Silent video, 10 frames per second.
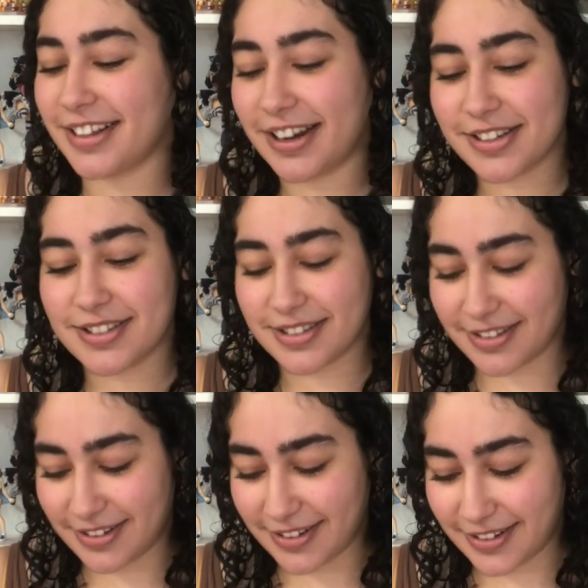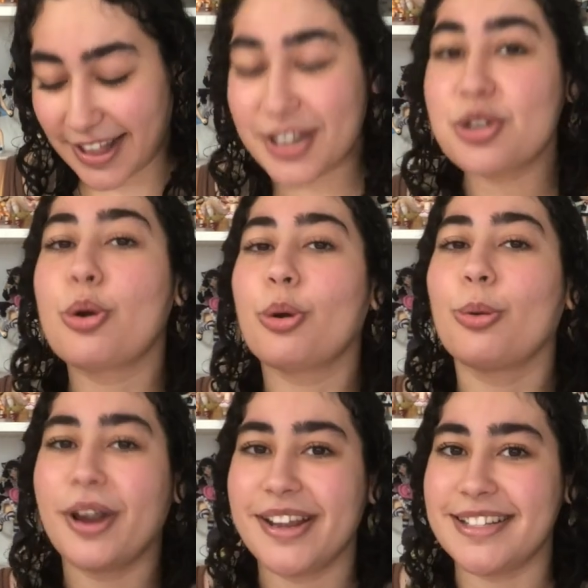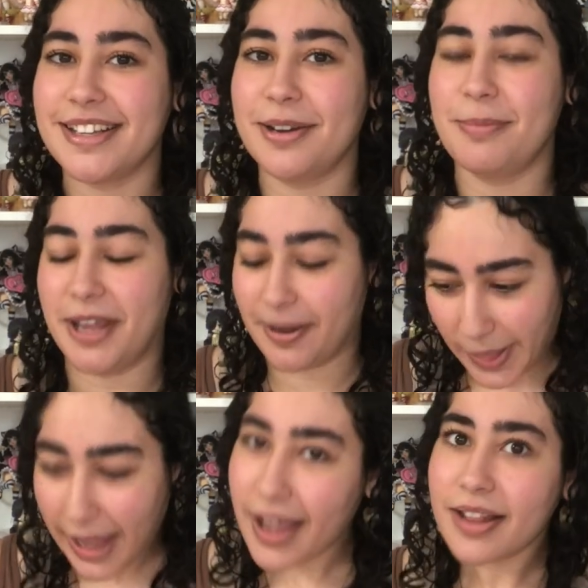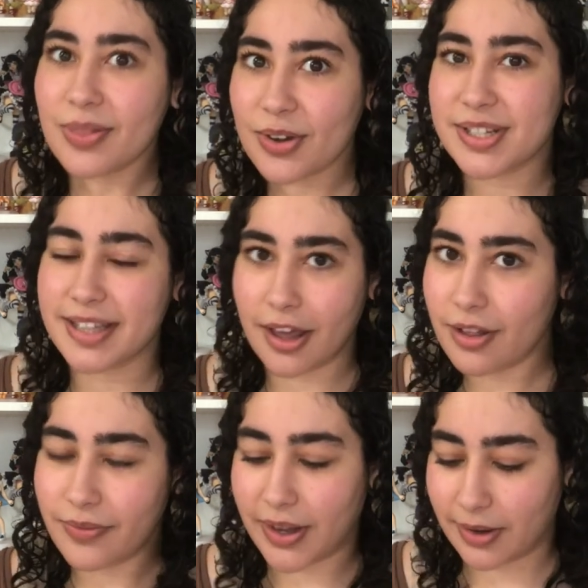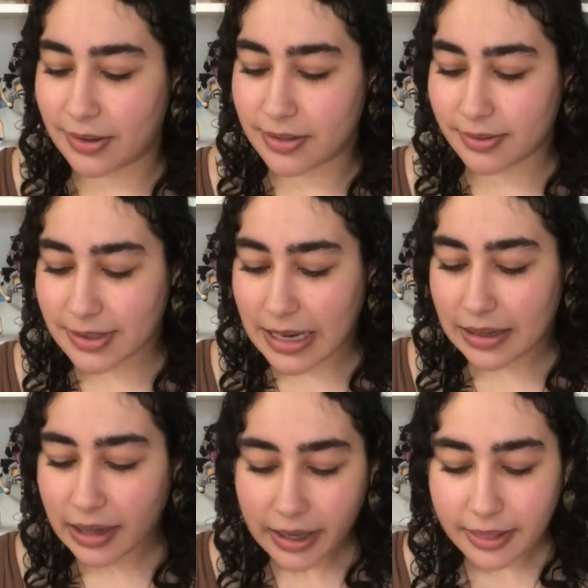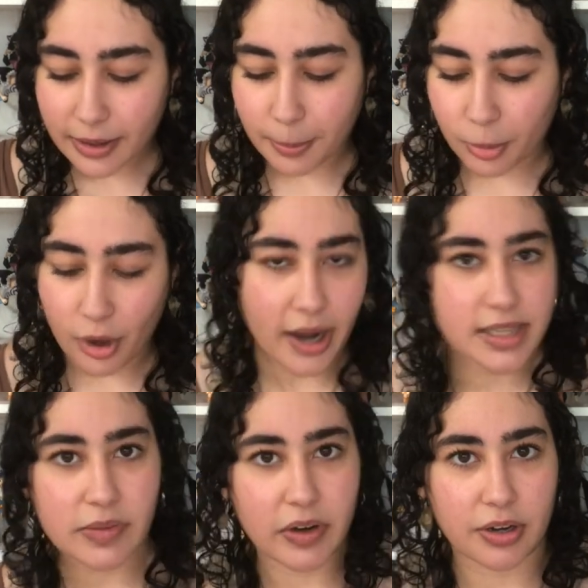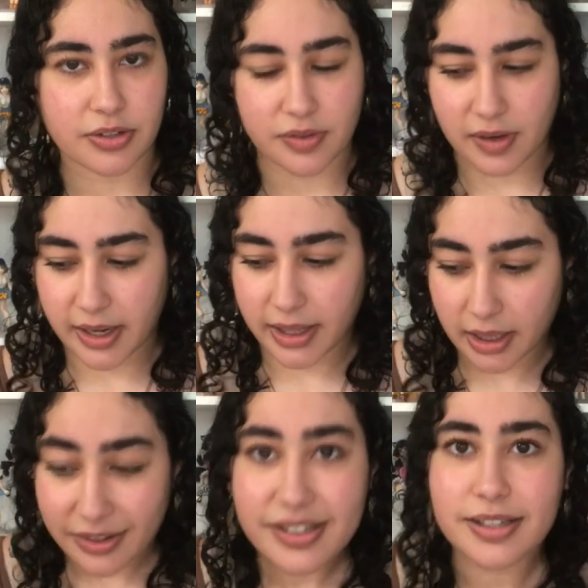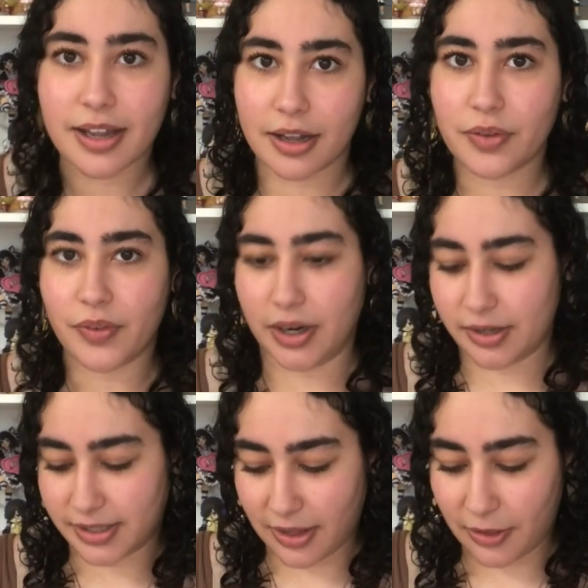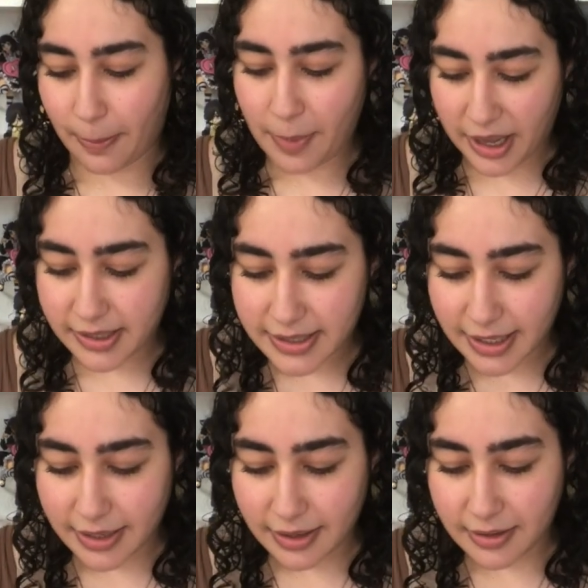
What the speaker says: that is crazy to me. And they're scale figures, so it's not like they're prize figures or anything. They're scale figures and they're painted,